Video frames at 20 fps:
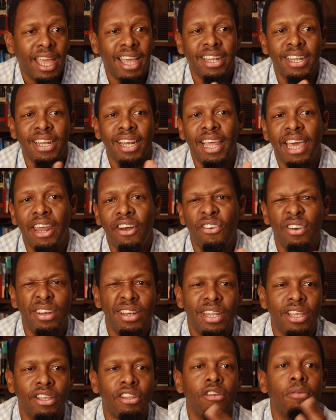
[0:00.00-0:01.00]
as the latter
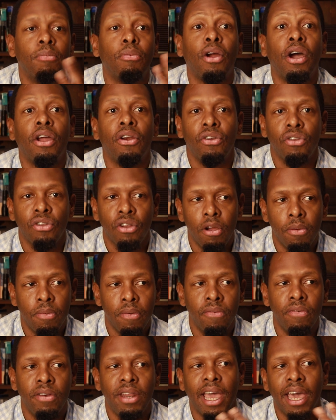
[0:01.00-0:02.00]
entails a broader scope
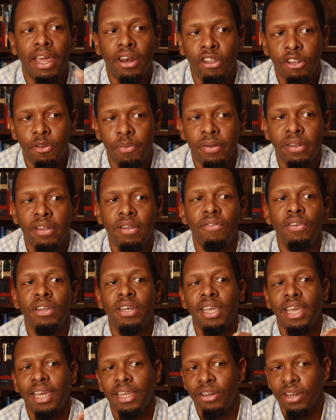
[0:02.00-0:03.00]
of data specific
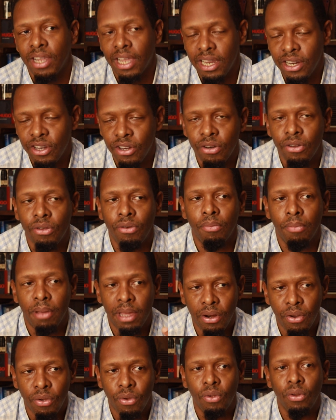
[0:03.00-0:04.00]
to educational,
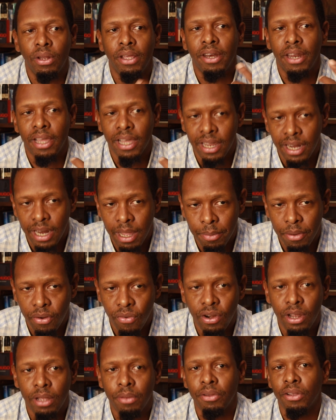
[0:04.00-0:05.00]
medical, and economic
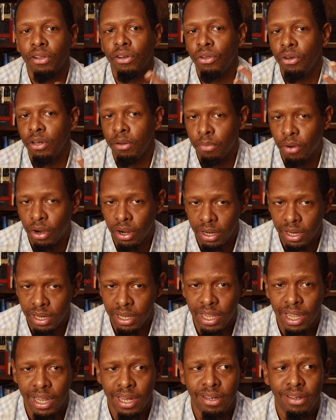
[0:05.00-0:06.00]
realms, including
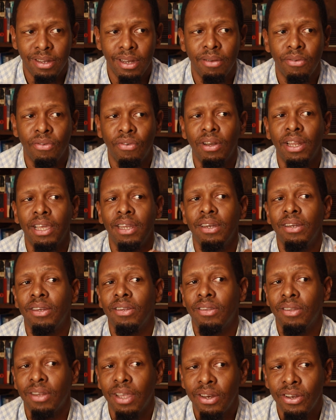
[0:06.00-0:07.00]
marketing concepts related to
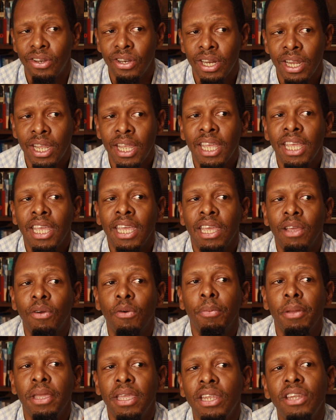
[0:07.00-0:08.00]
such. It
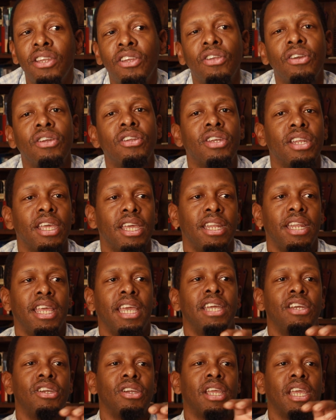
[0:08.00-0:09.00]
will be easier to stay in the
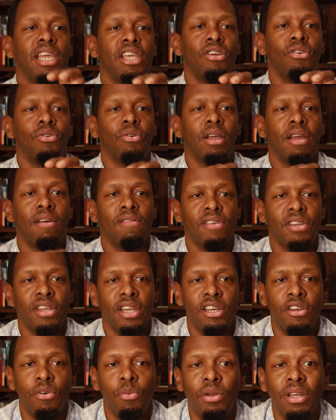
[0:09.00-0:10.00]
educational
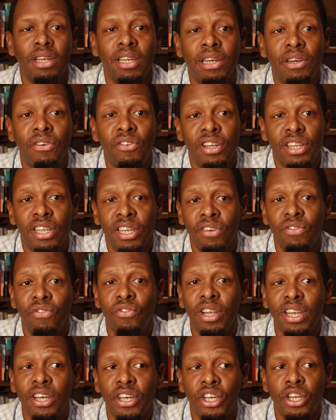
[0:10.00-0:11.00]
conversation with
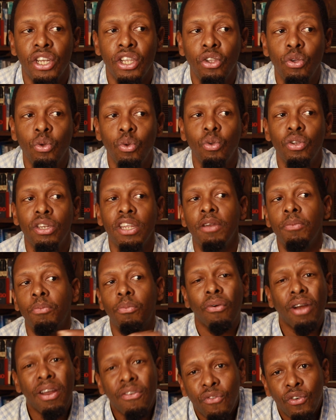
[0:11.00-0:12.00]
literacy-rich used in
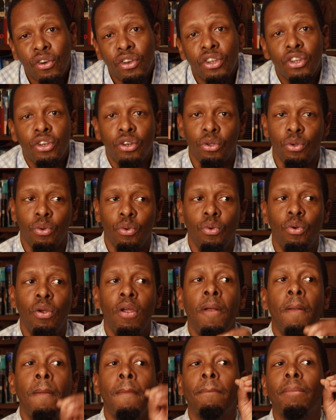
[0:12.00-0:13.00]
preference
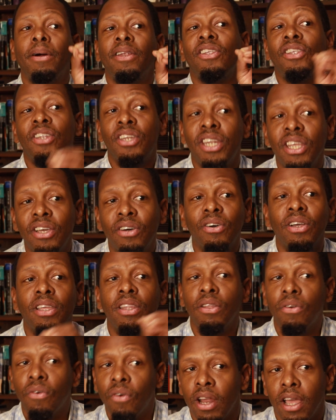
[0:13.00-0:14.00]
to, but still
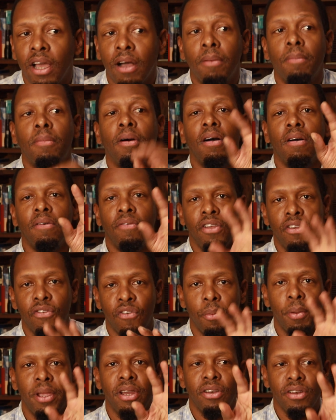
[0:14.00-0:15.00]
in the realm of
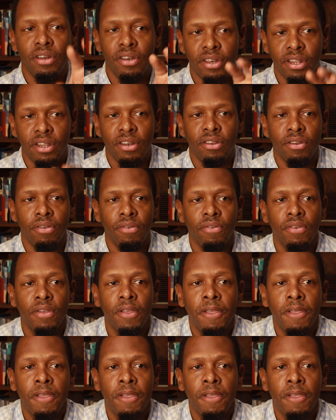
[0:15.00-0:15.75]
information-intensive.